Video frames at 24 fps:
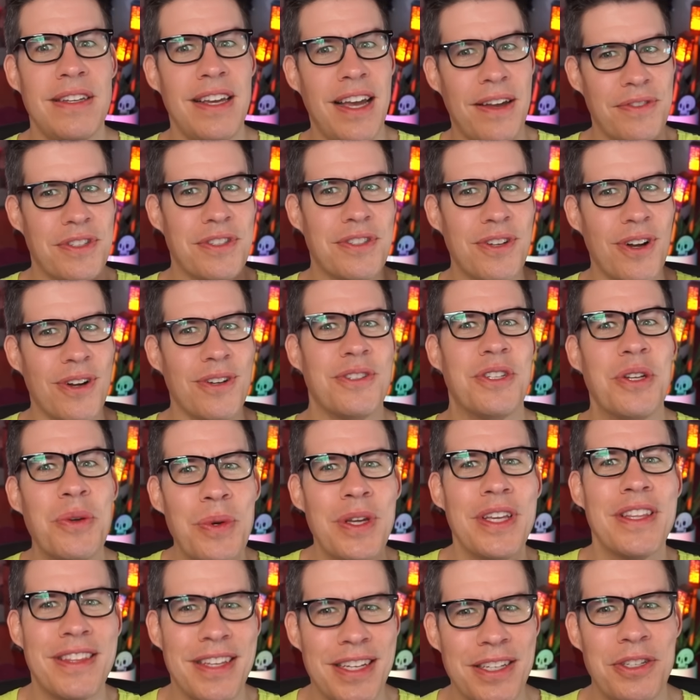you have to start
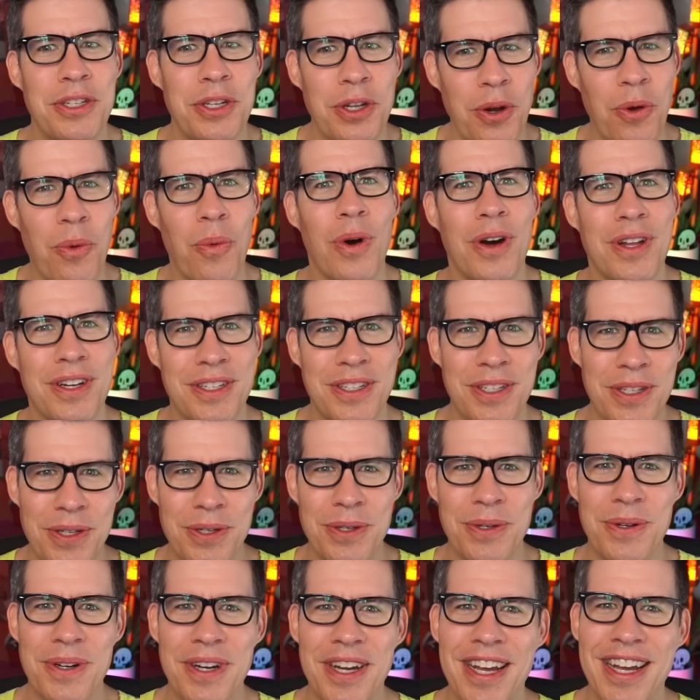doing things you don't want to
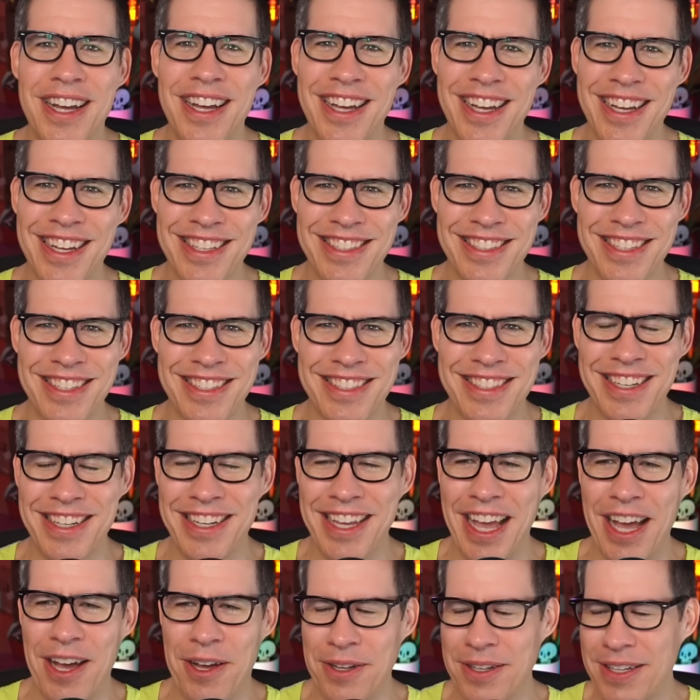do to stick
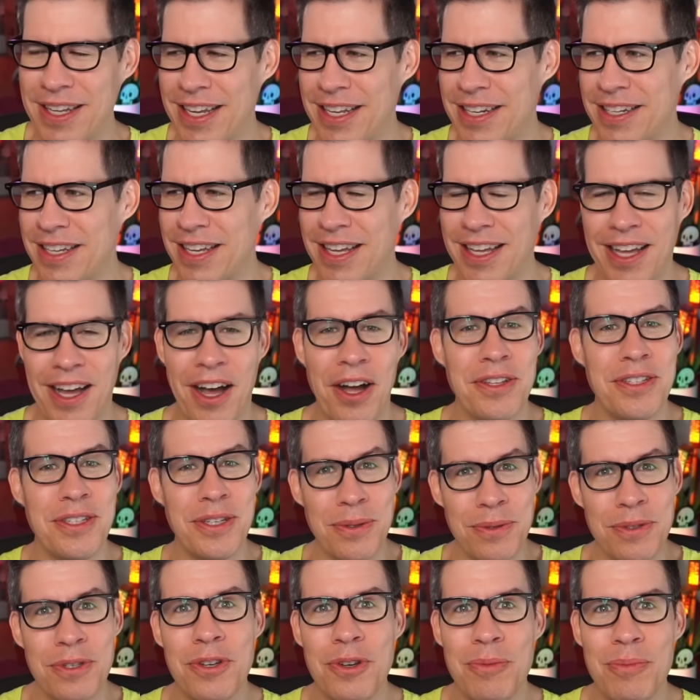out. And on
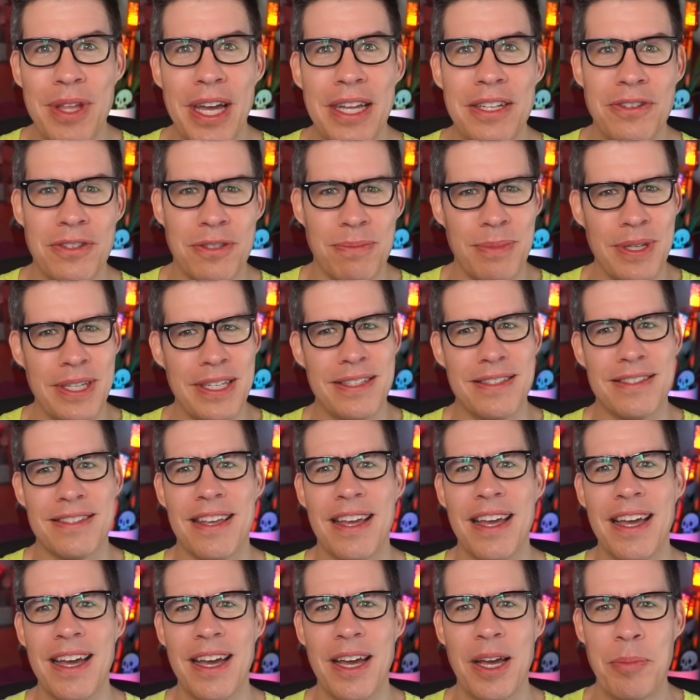YouTube, that just means
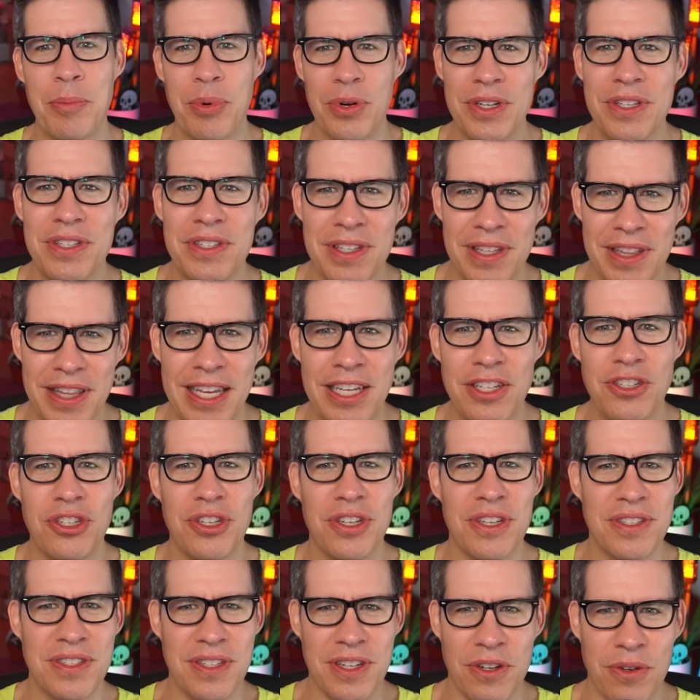pretty
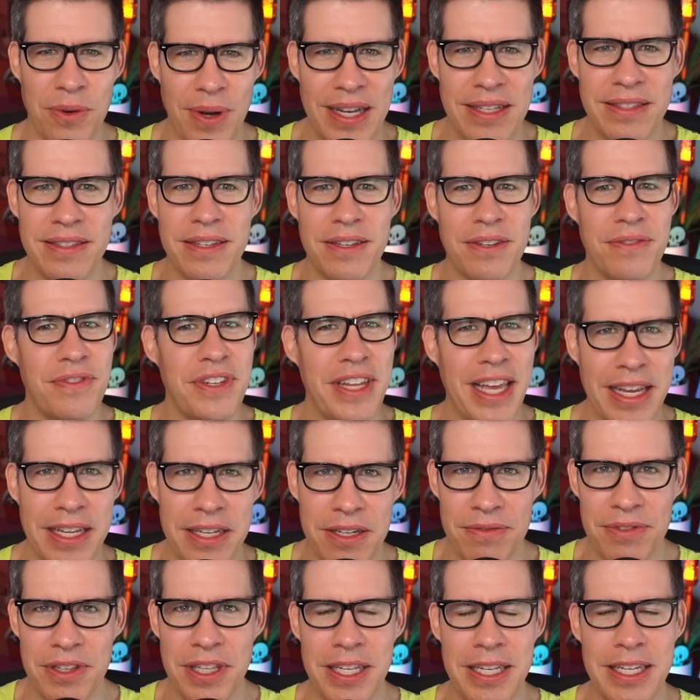salacious, aggressive,
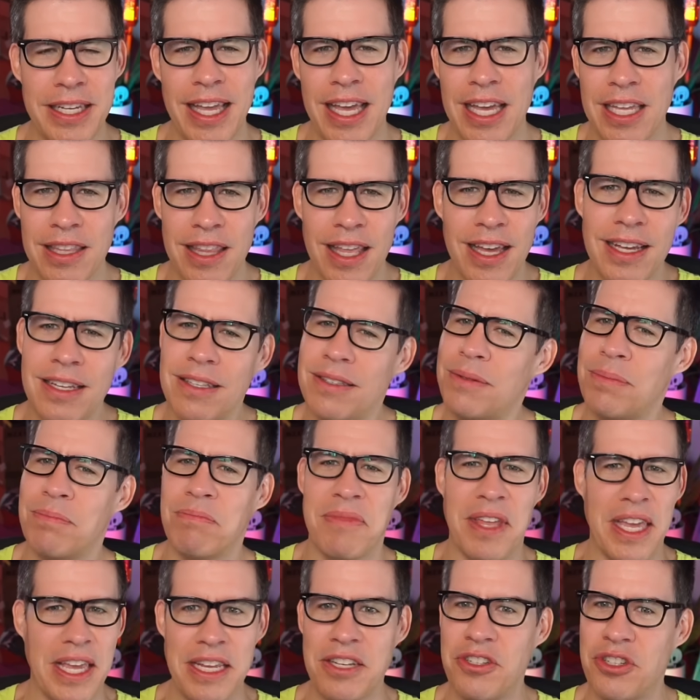negative-leaning headlines.
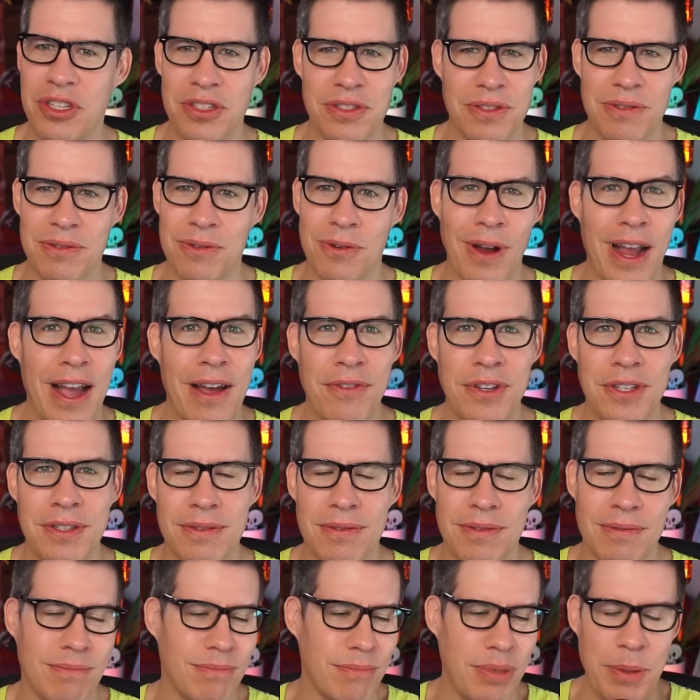
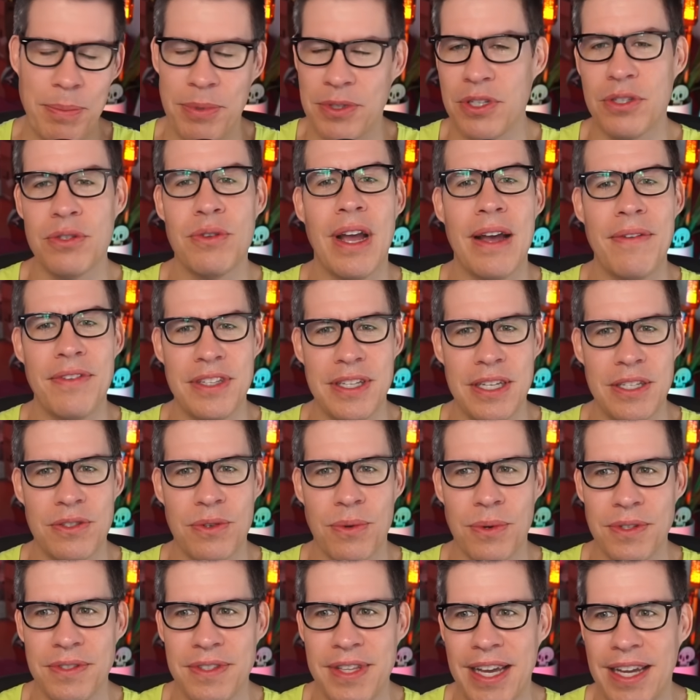People just gravitate
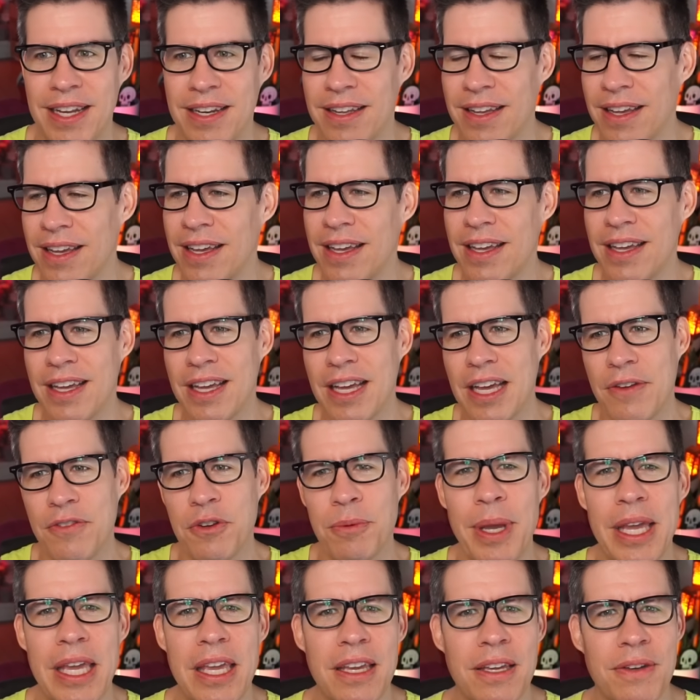towards that. If you're
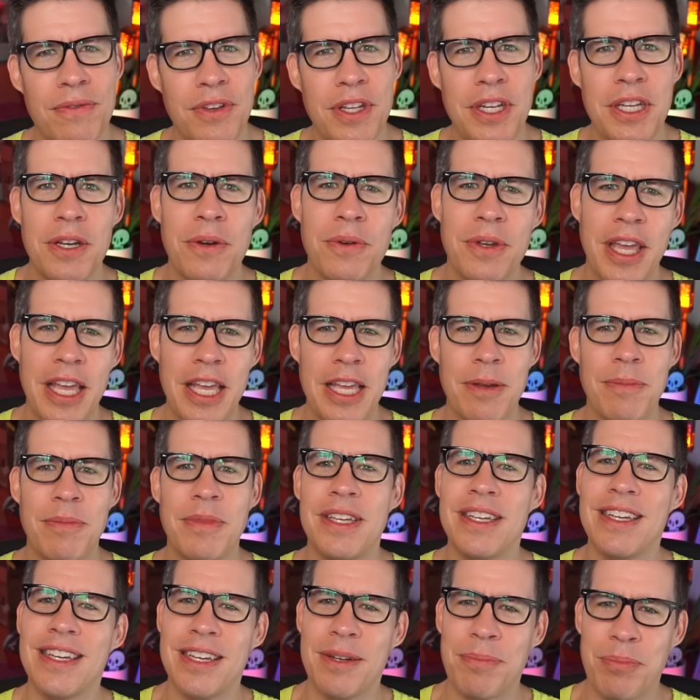making a video game,
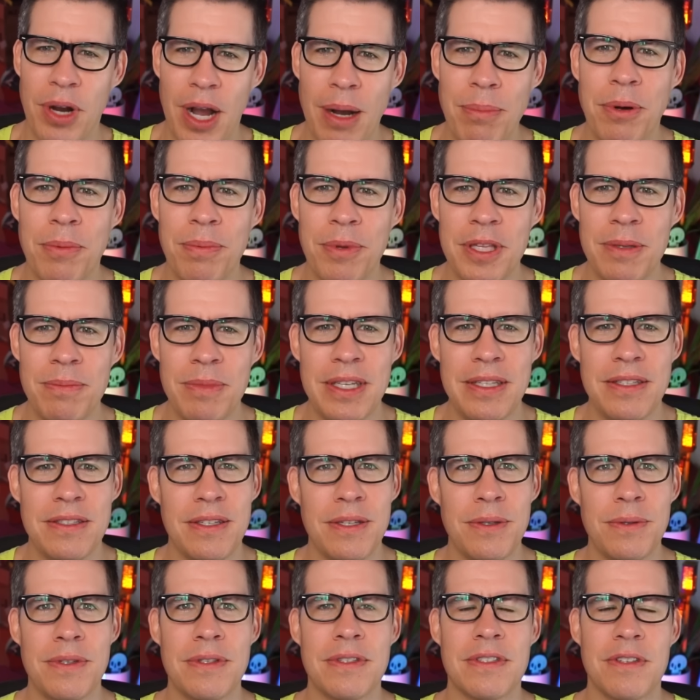probably means
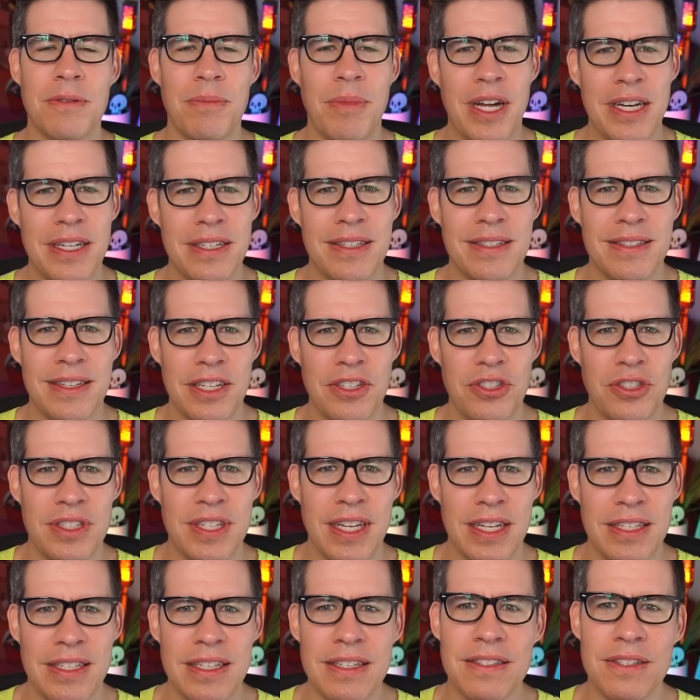using some monetization
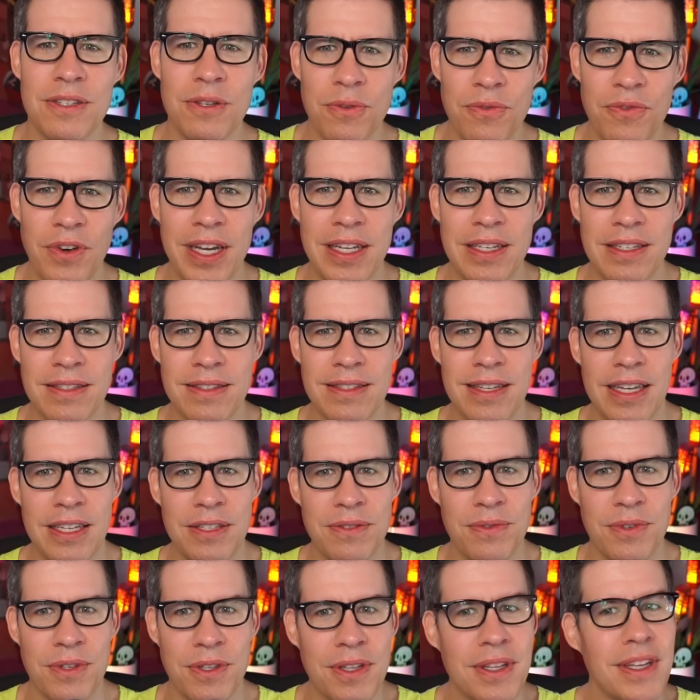techniques you find
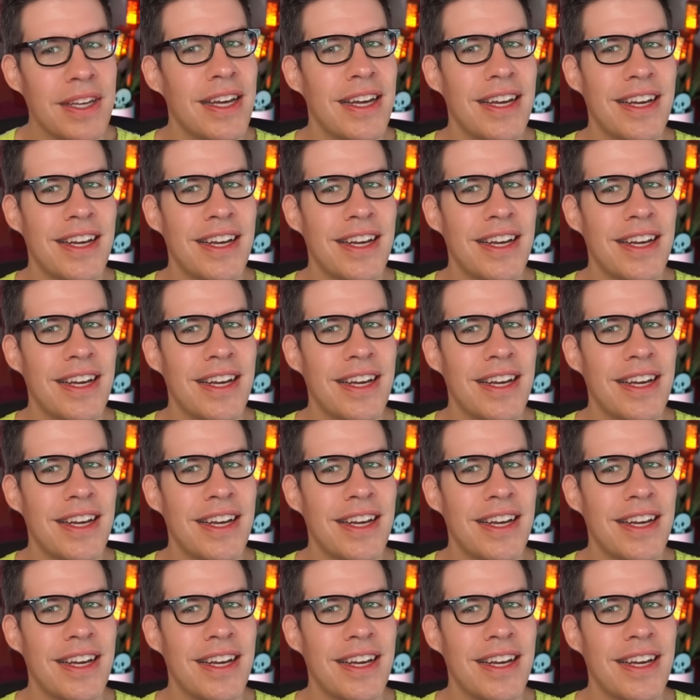distasteful,